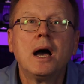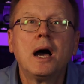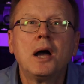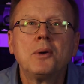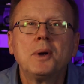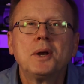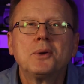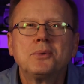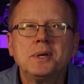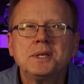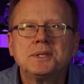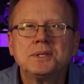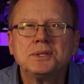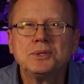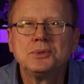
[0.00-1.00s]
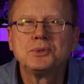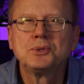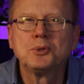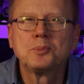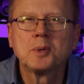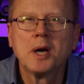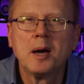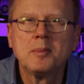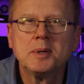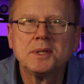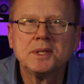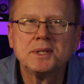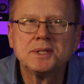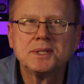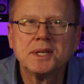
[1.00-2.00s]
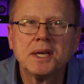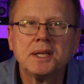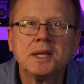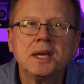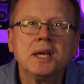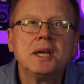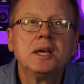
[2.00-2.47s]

I read a recent YouTube comment that said,